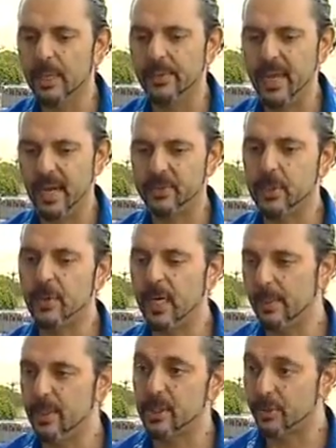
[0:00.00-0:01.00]
they have
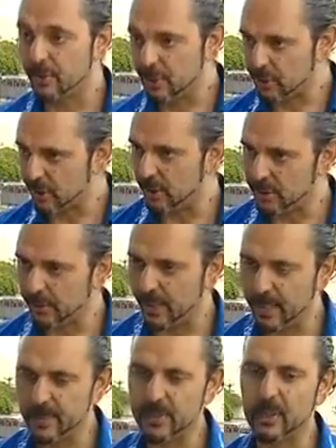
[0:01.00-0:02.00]
traditionally two
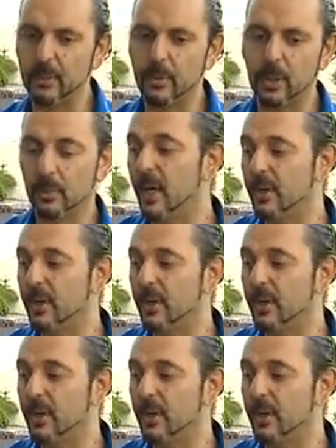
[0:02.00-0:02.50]
enemies in the world.